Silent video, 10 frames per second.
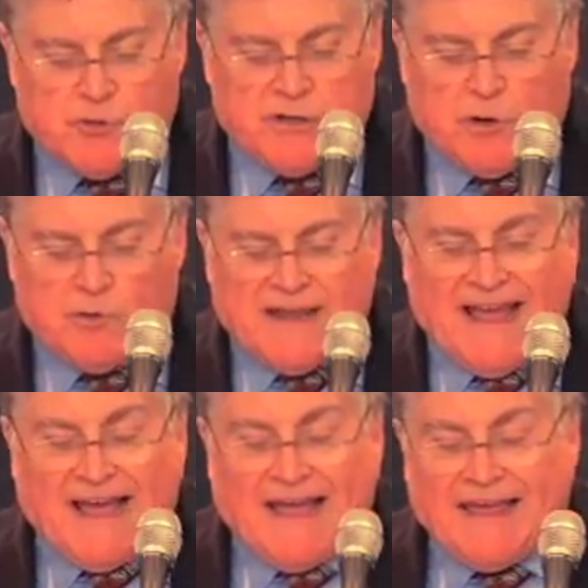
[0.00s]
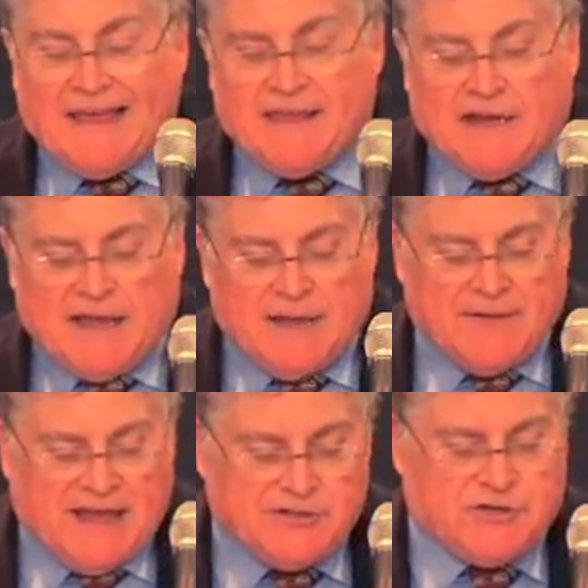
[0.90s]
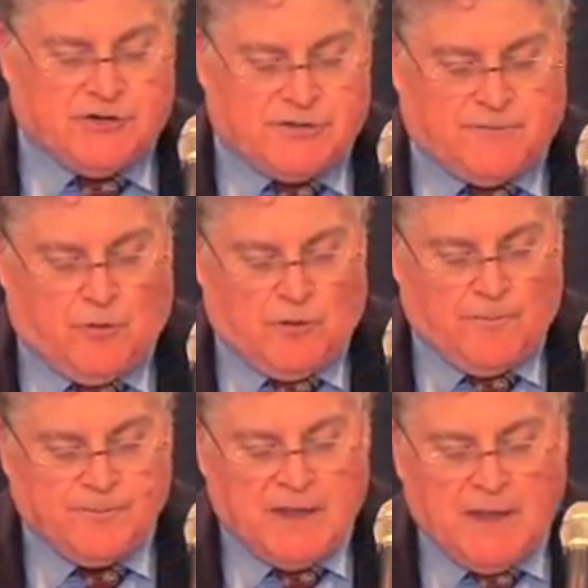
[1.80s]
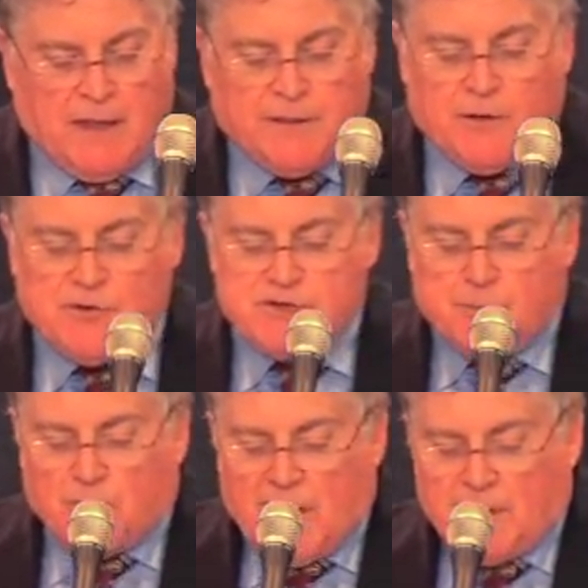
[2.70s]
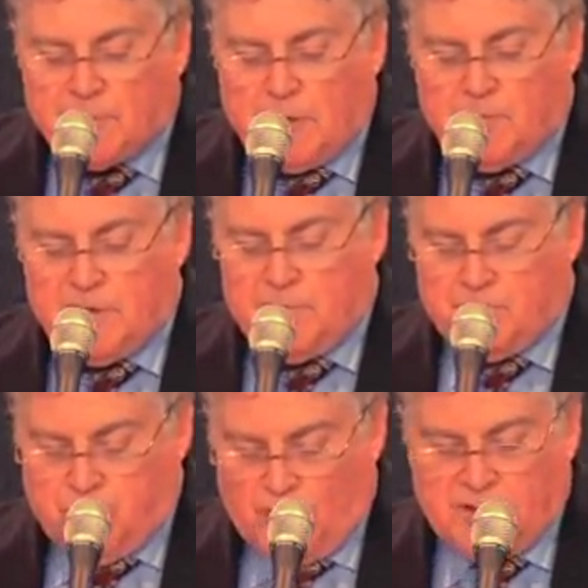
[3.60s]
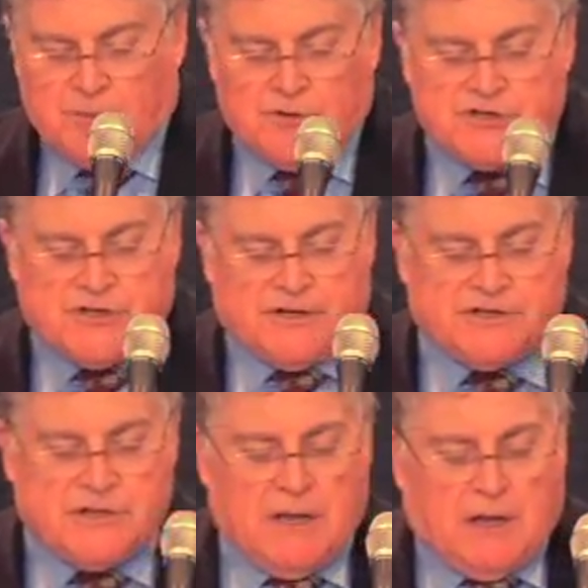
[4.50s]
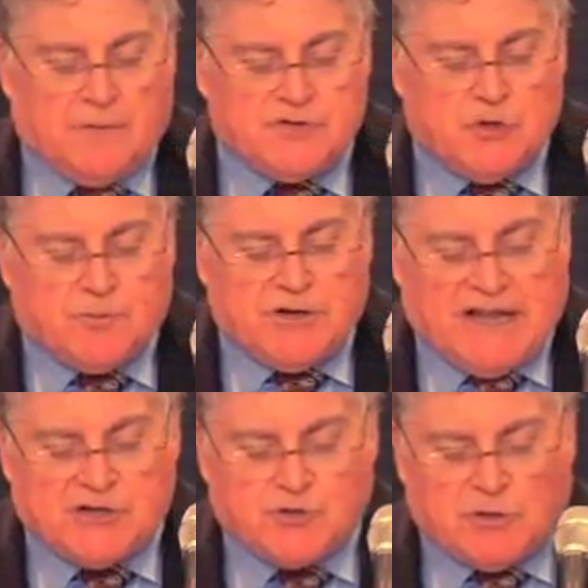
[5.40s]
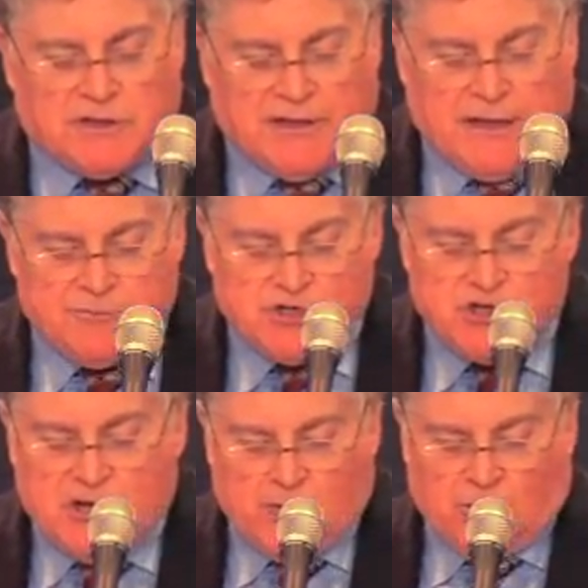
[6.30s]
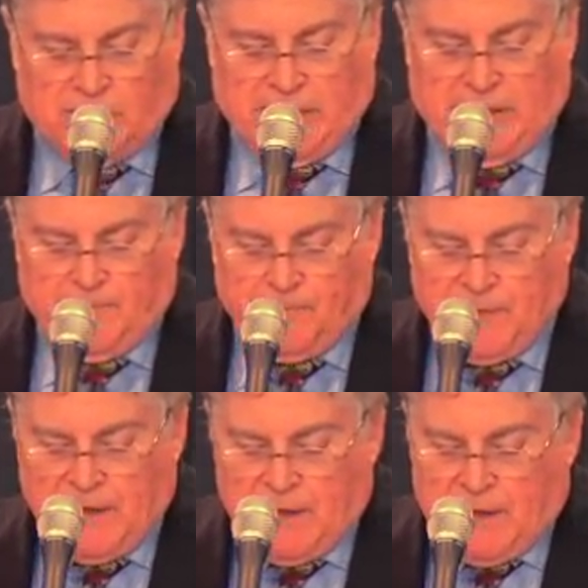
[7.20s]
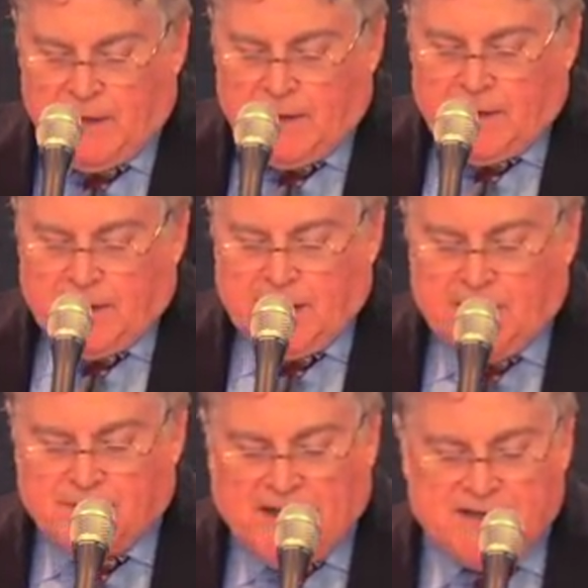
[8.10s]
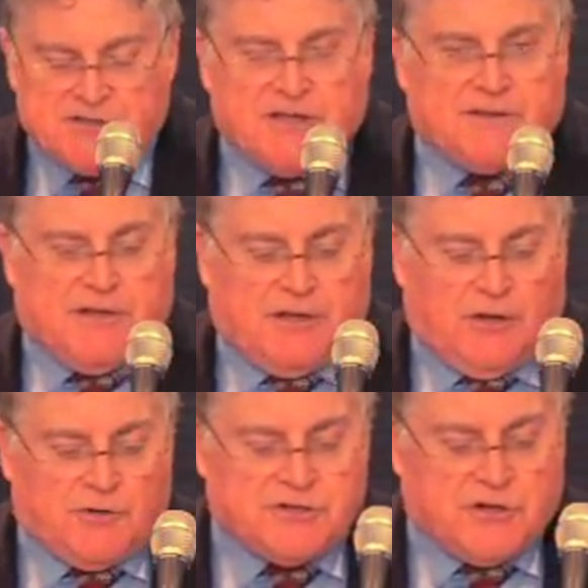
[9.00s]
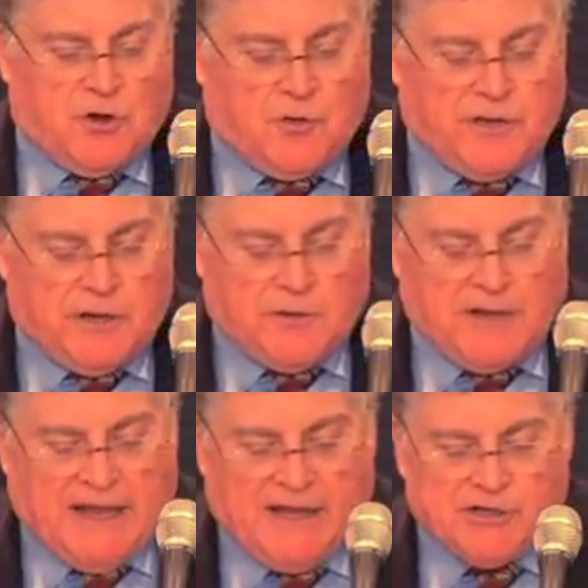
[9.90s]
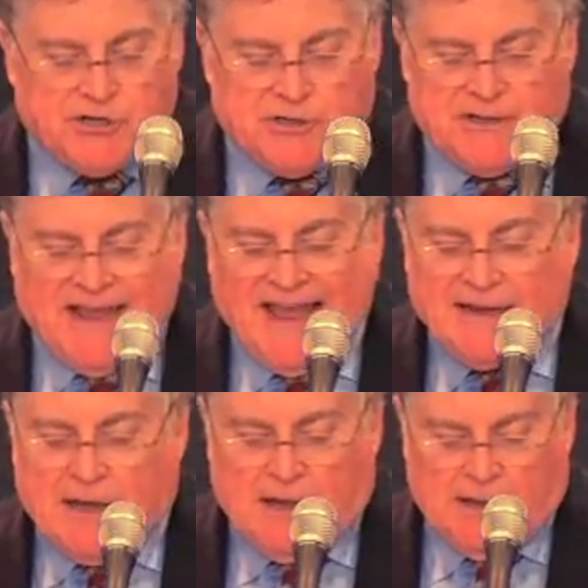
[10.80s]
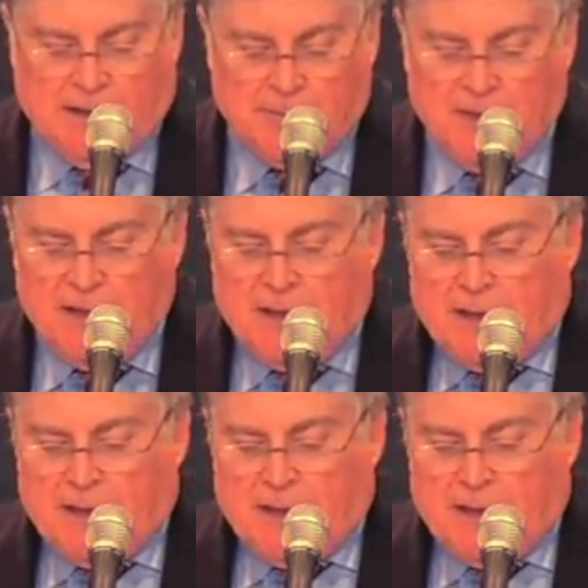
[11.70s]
we don't yet have answers for. There is a problem, point number 6, of supernatural claims generally. If I said that years ago here in ancient Anaheim